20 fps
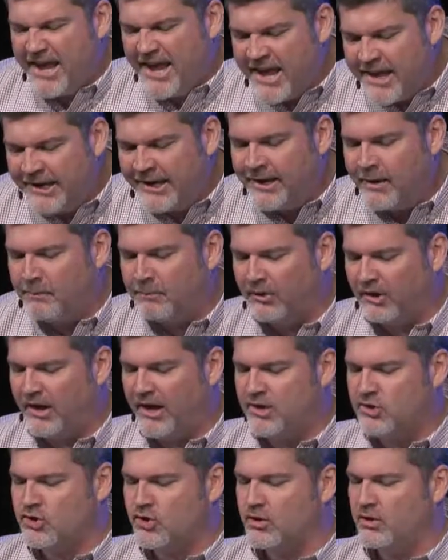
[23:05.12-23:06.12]
any
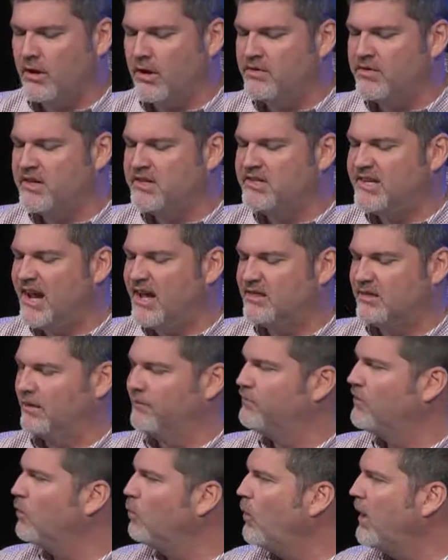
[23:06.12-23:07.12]
pleasure in the death
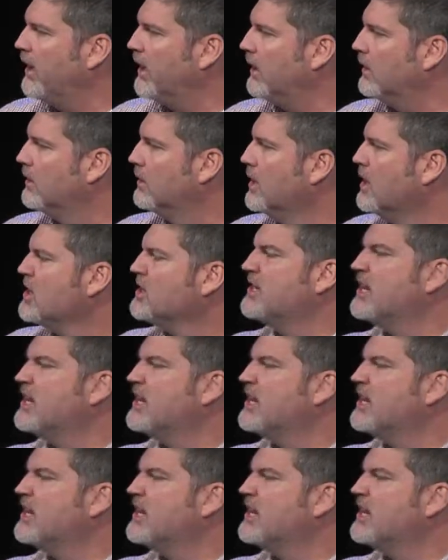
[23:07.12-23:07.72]
of the wicked? See,